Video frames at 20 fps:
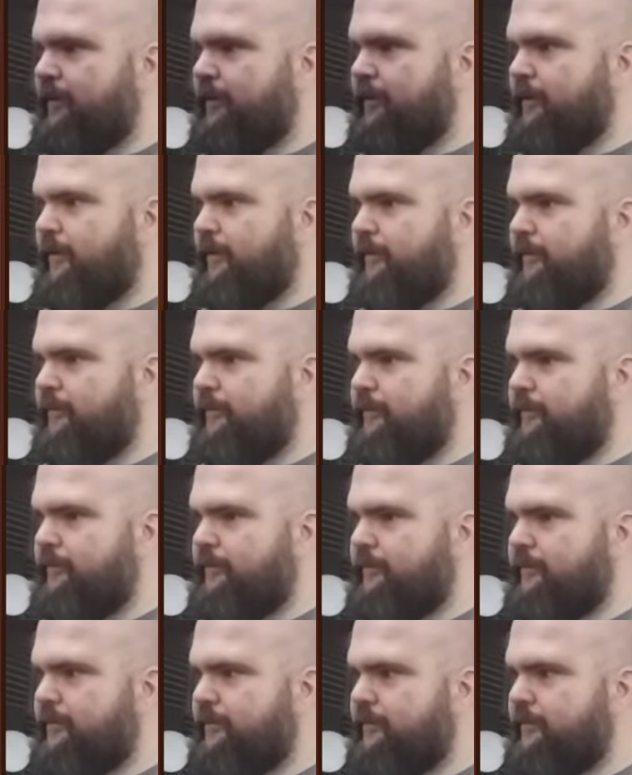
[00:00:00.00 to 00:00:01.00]

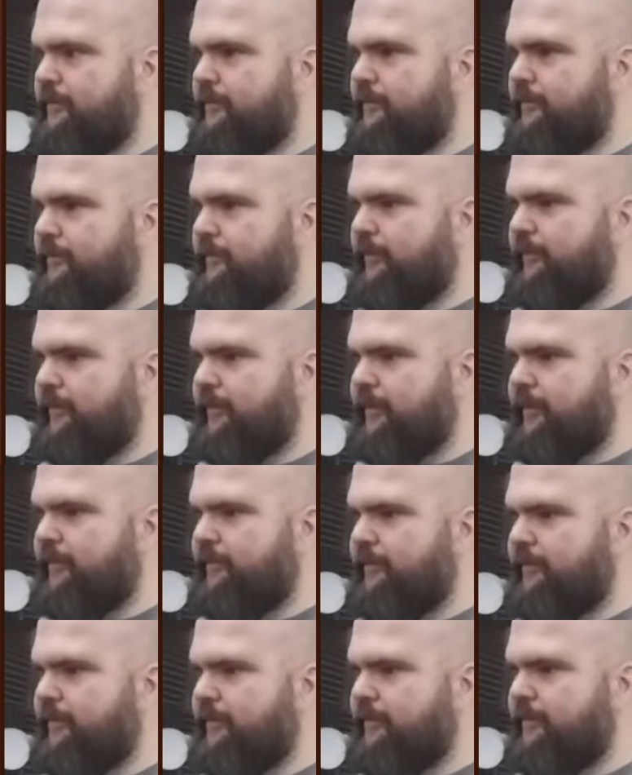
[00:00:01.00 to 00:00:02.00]
So, what was I
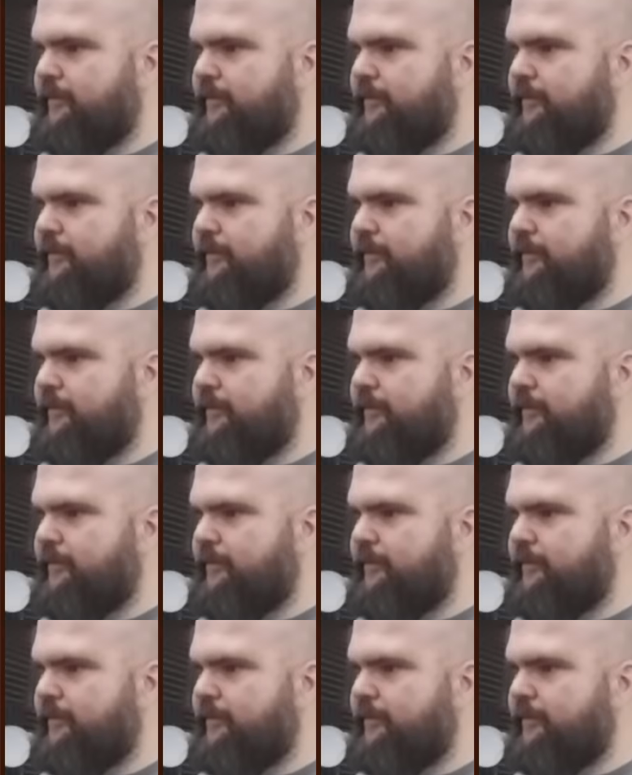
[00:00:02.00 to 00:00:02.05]
doing?